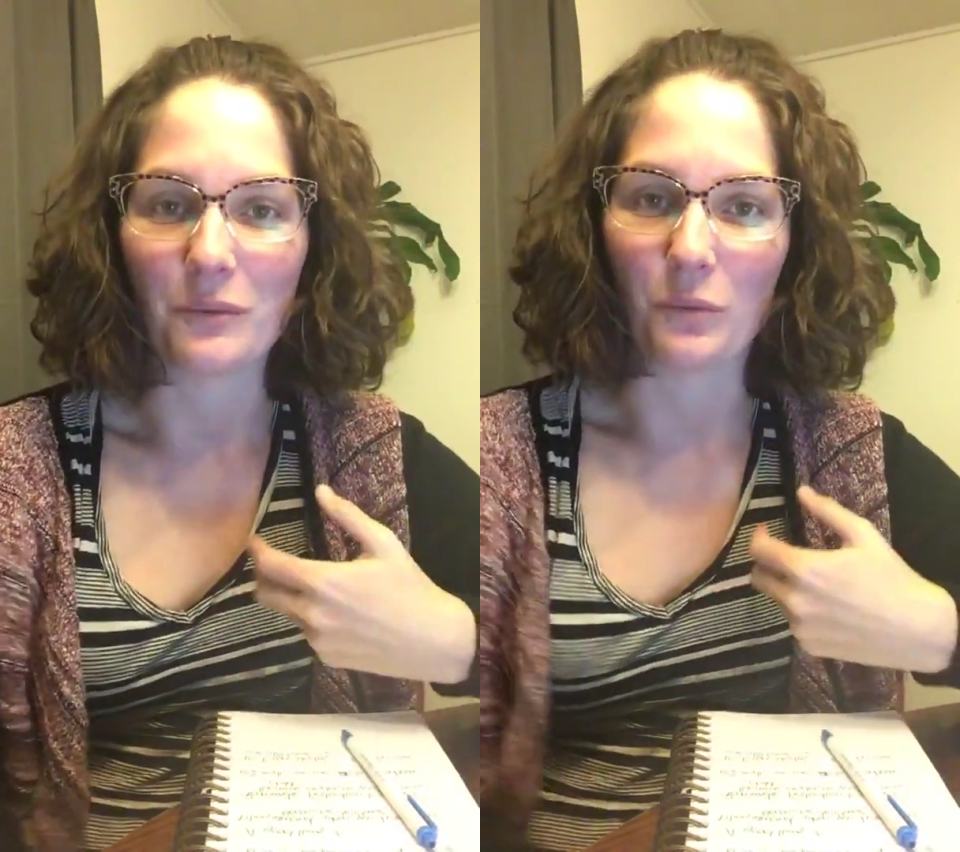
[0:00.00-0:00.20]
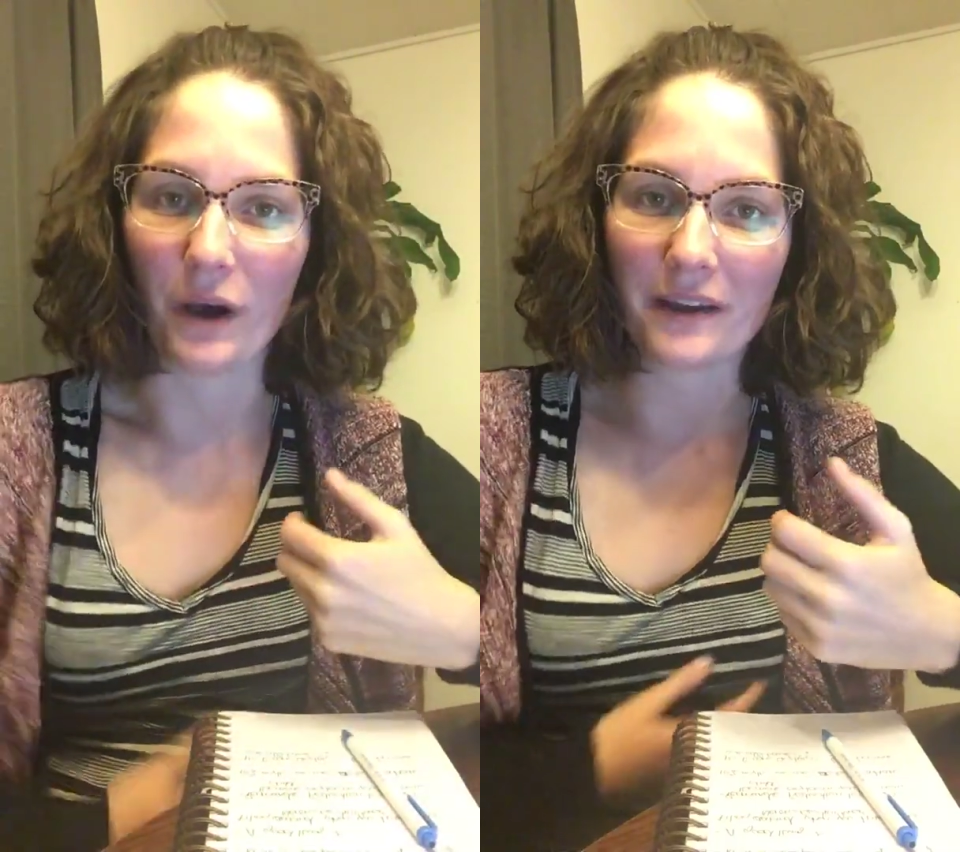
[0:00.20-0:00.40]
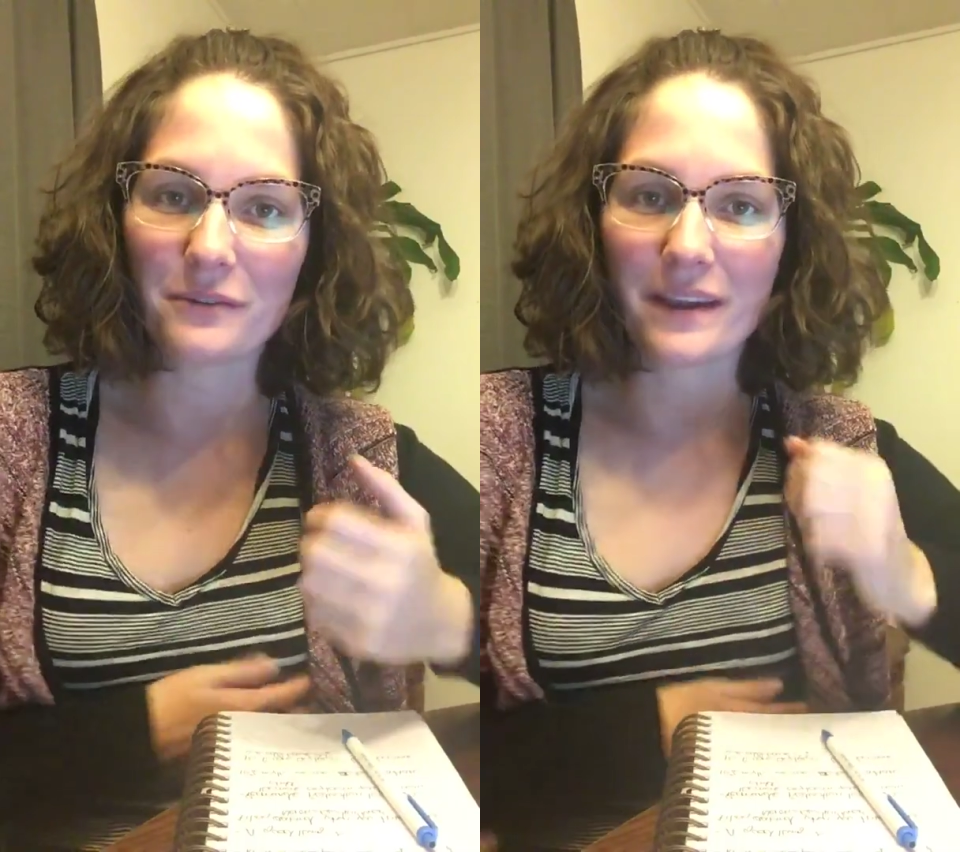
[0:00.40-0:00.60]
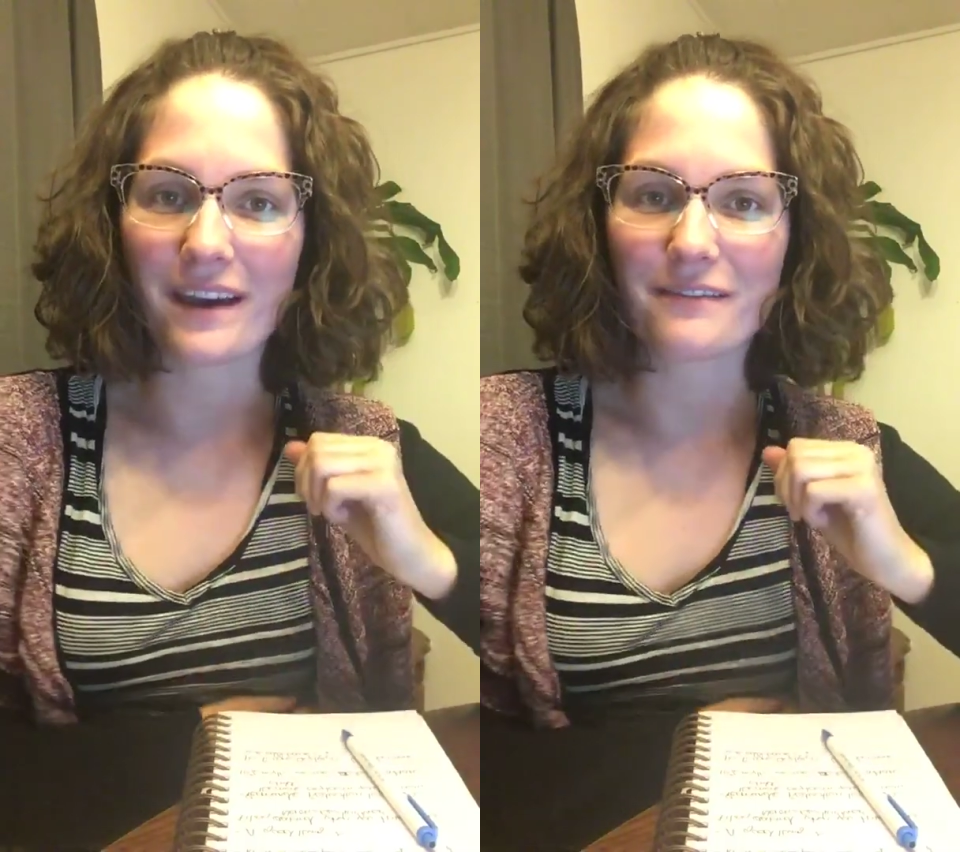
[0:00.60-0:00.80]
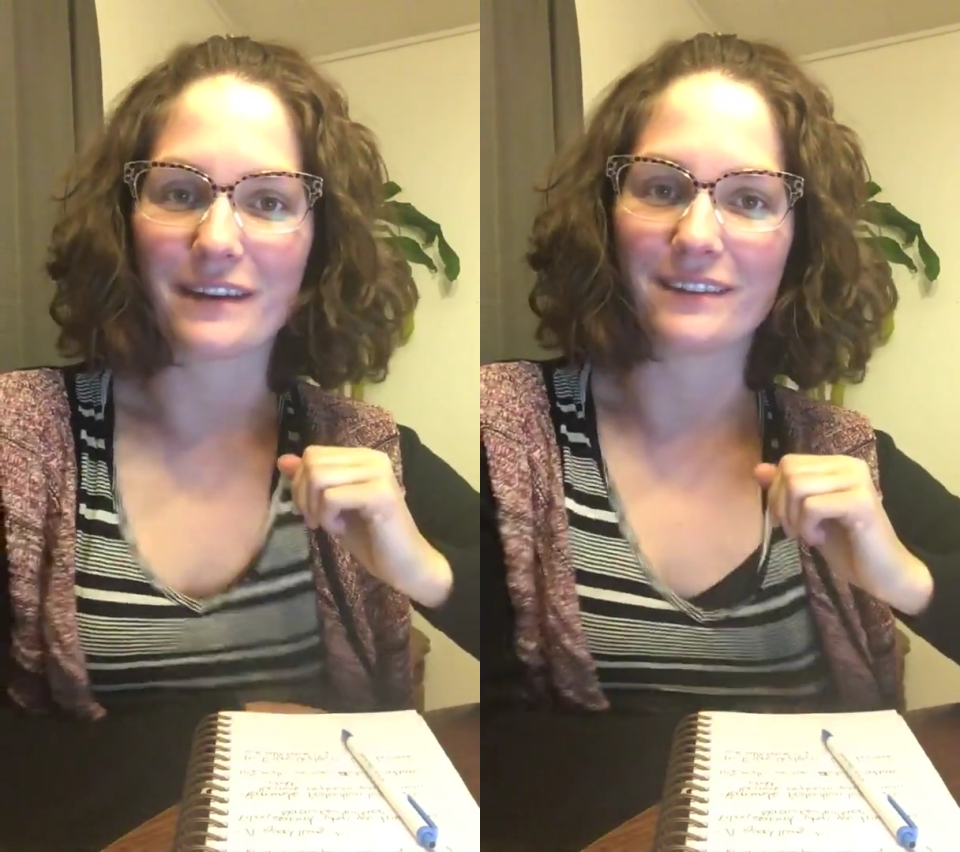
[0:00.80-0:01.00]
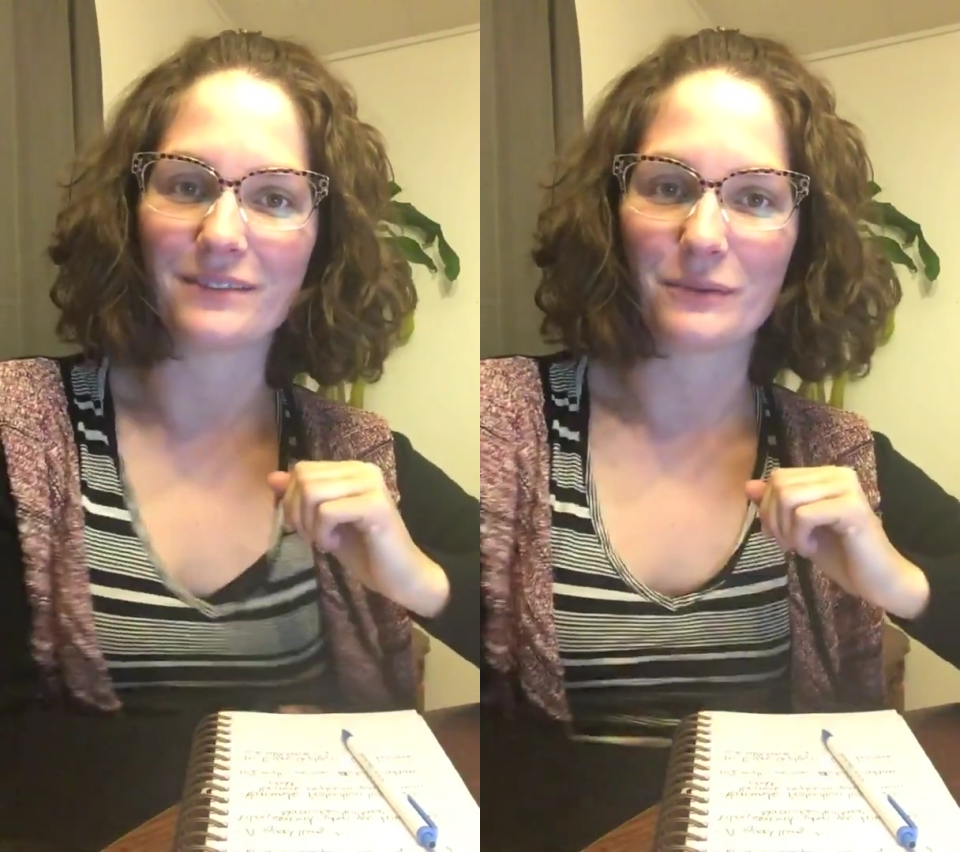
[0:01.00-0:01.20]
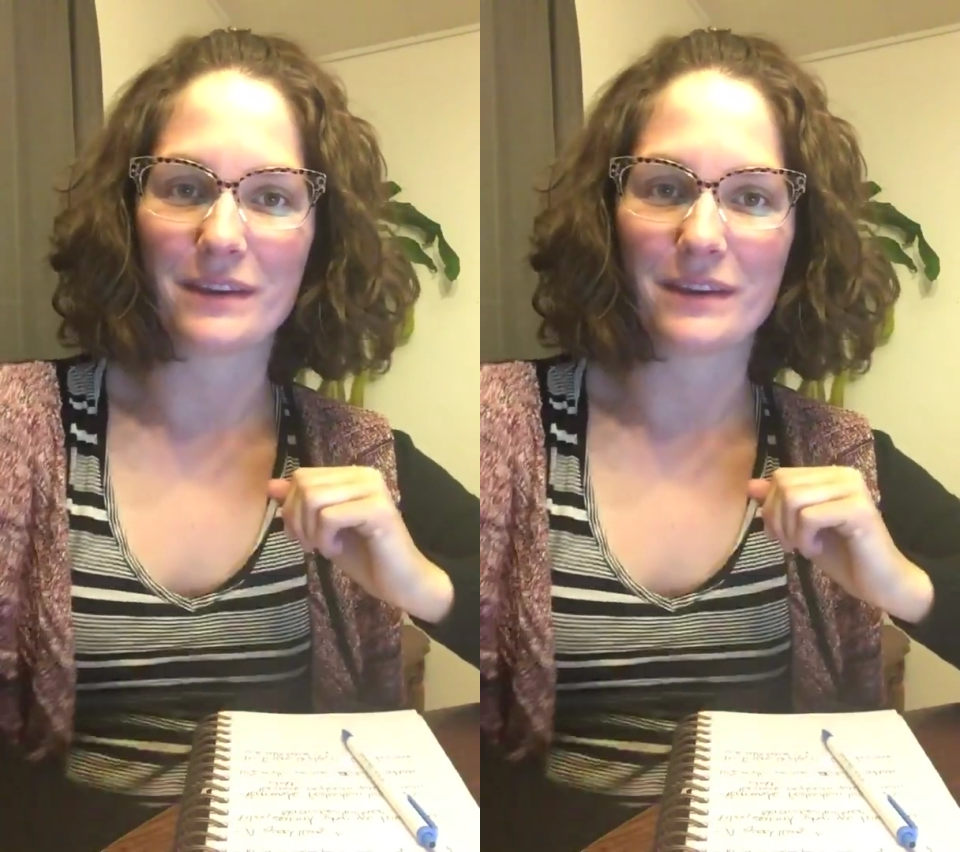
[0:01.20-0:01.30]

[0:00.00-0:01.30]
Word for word: and why do we have it?